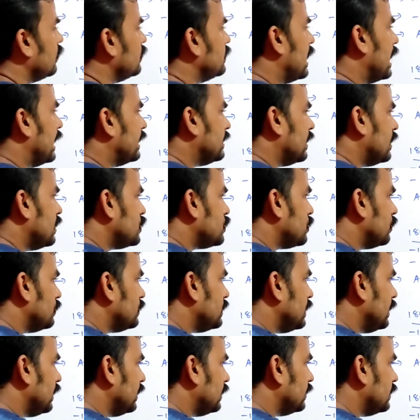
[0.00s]
That also,
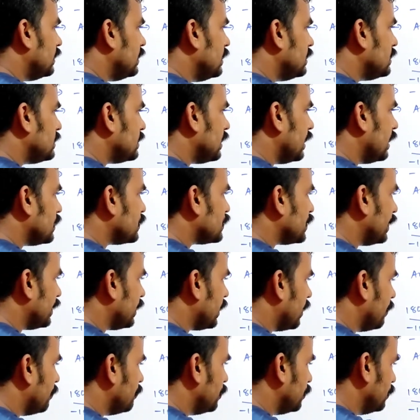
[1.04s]
see, this direction
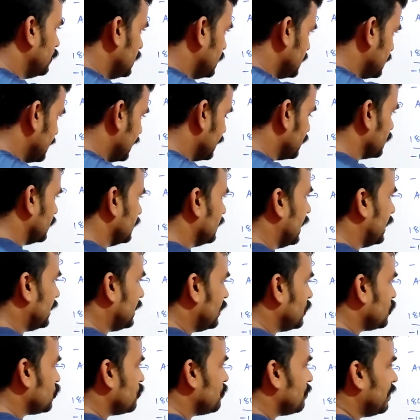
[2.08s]
come to this direction. That
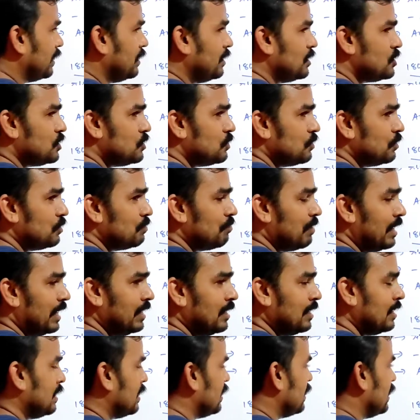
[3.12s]
also minus
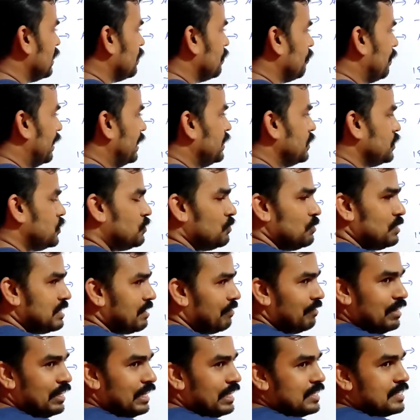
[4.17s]
minus
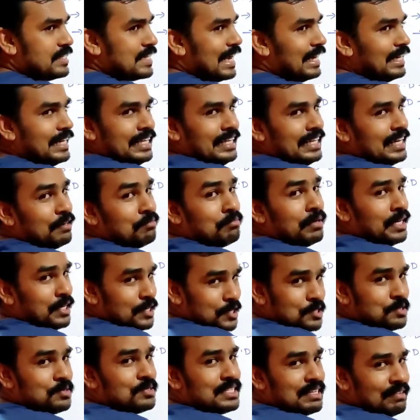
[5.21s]
270 starting and
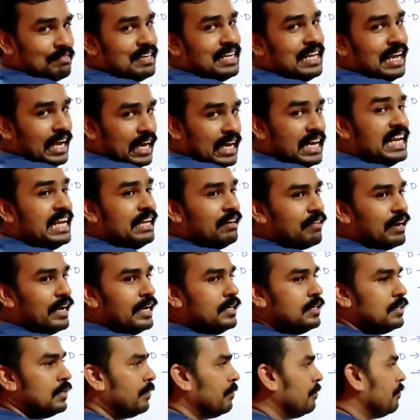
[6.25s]
minus 270 ending,
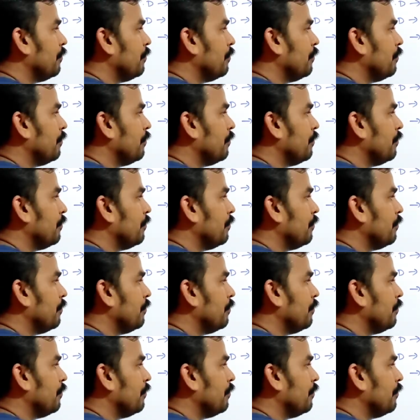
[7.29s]
right?